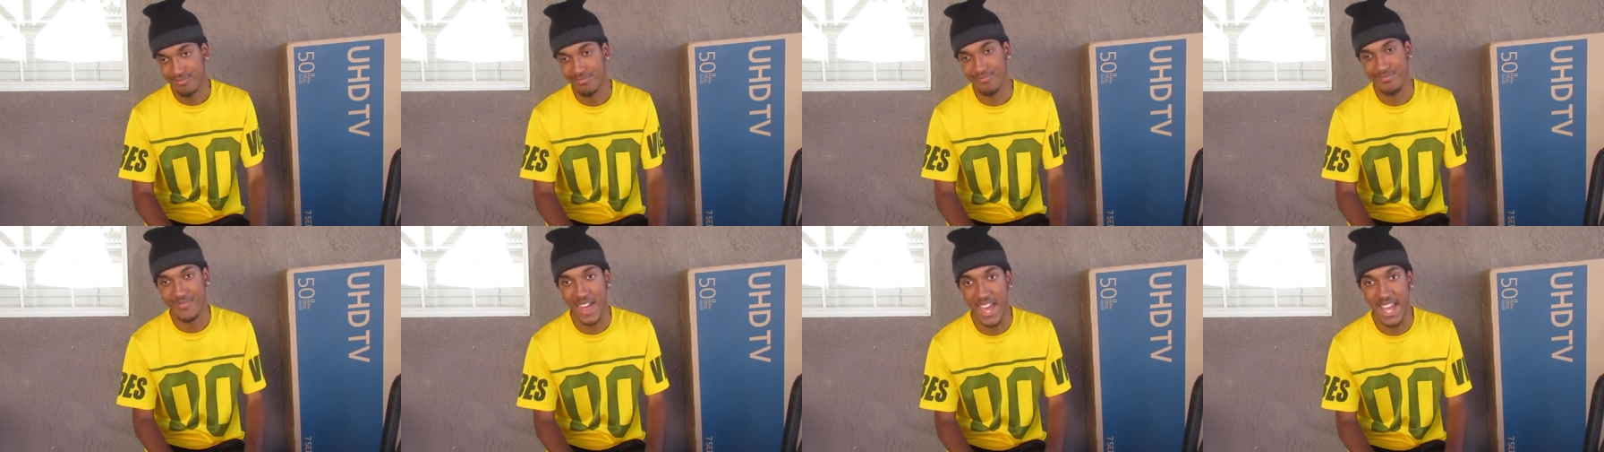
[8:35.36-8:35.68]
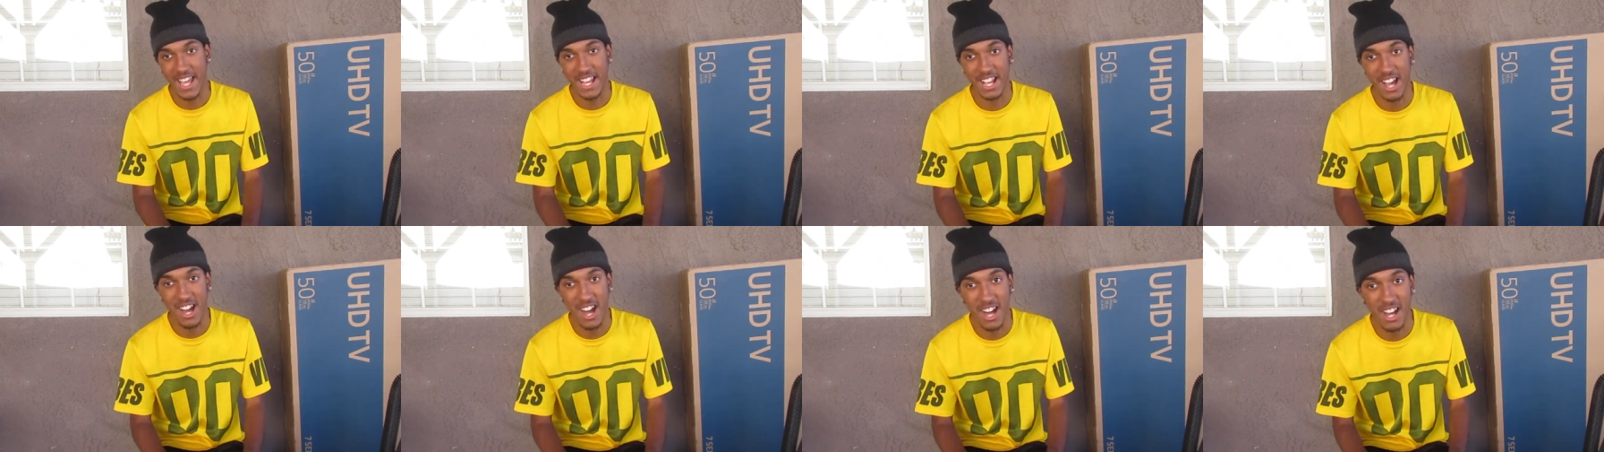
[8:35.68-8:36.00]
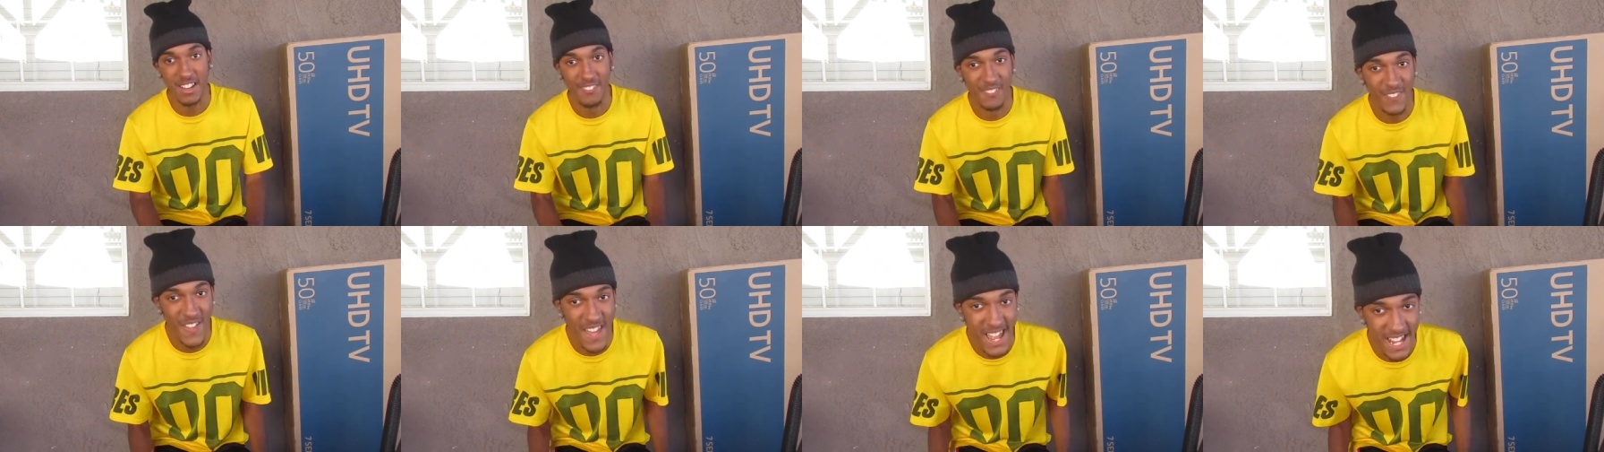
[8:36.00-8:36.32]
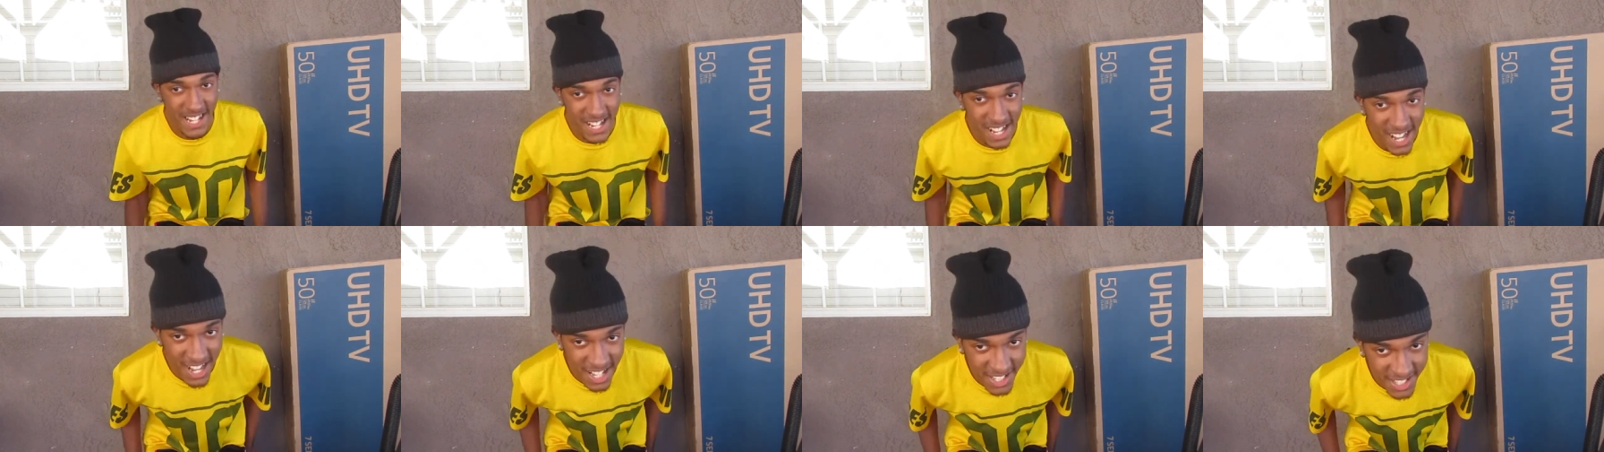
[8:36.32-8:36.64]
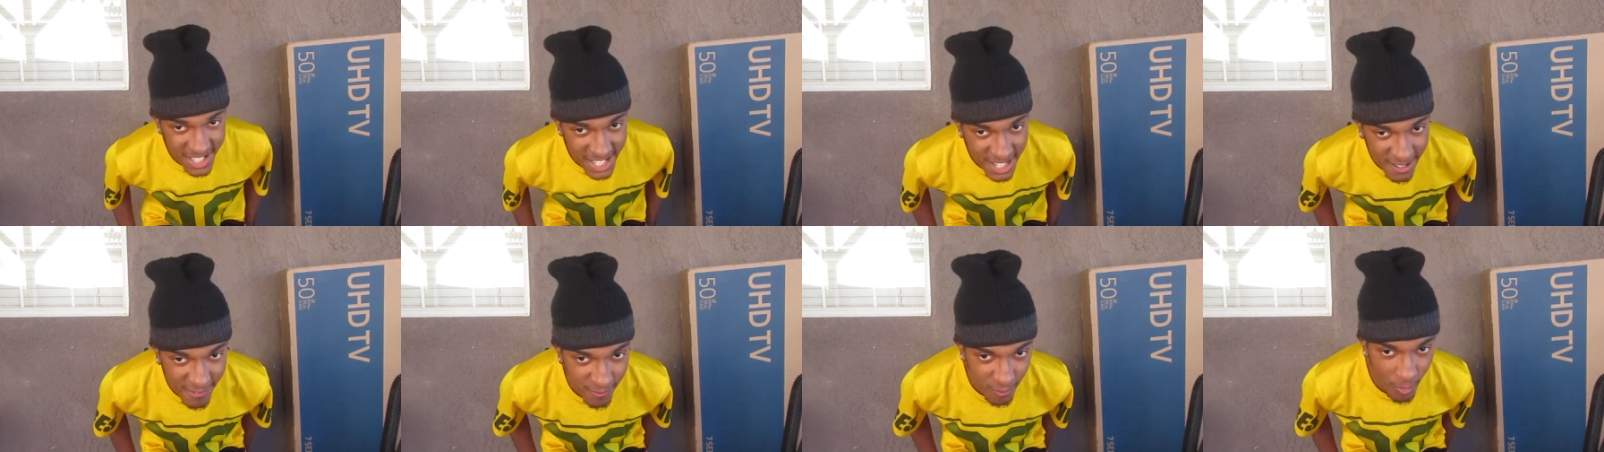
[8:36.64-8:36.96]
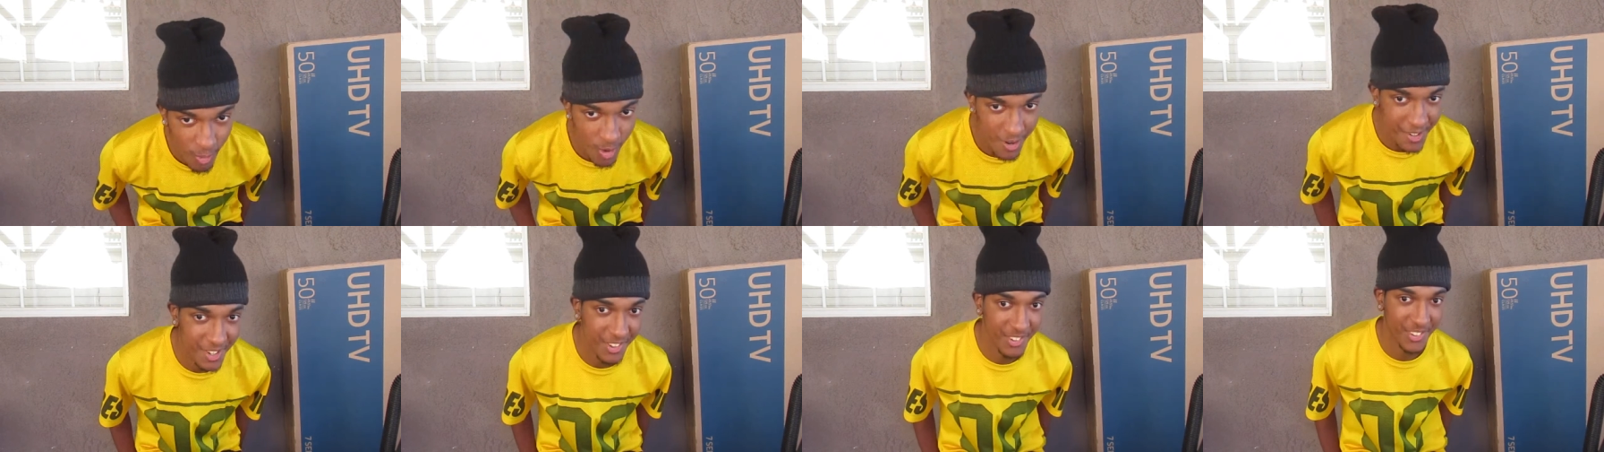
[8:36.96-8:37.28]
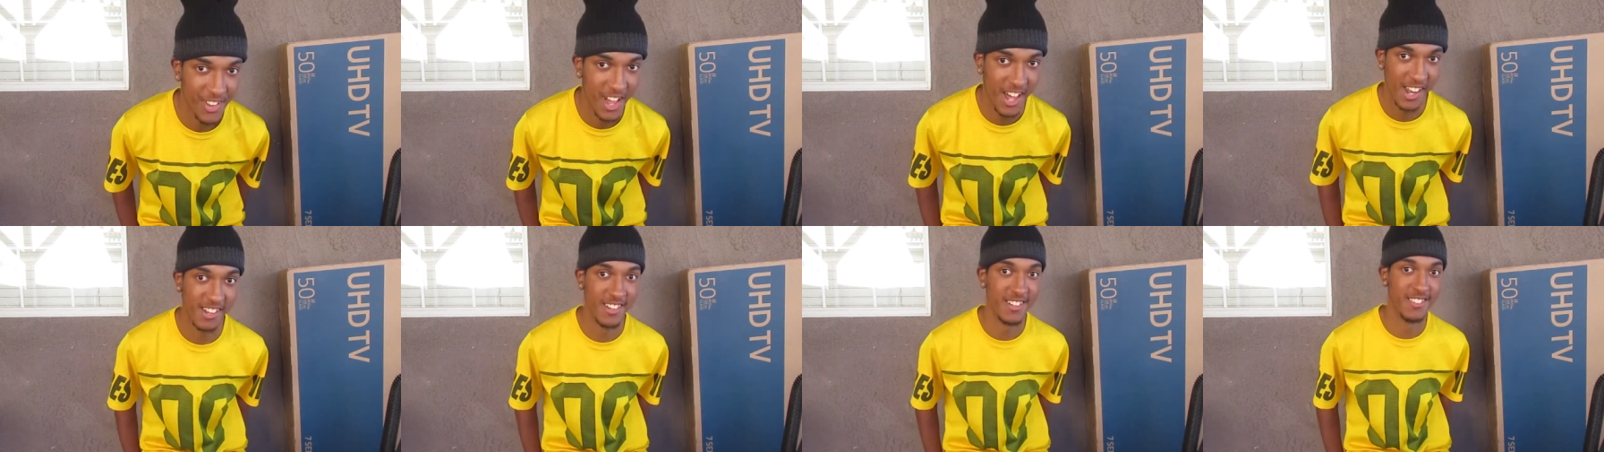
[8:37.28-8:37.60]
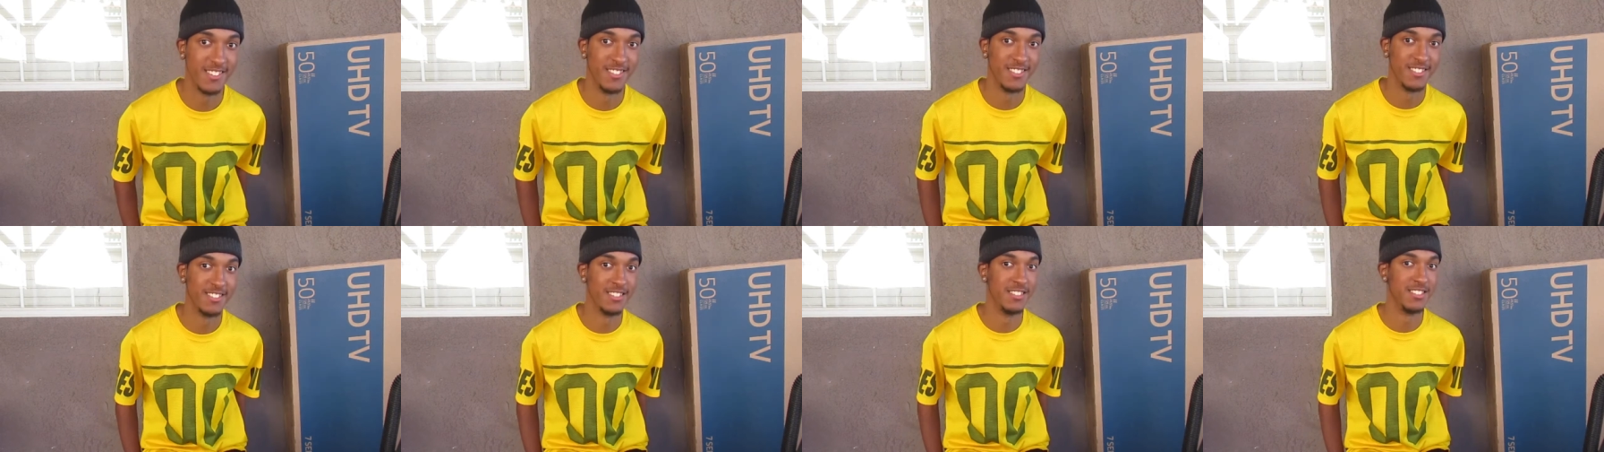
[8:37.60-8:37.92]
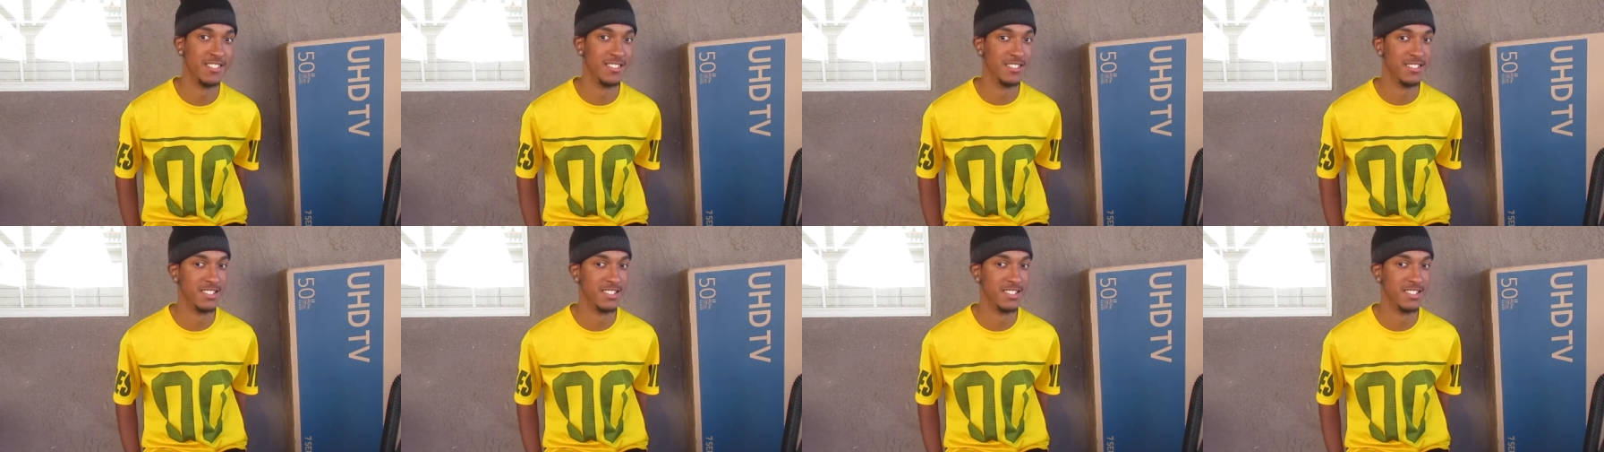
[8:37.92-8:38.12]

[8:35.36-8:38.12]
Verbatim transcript: thank God, thank God Dee Ford decided to,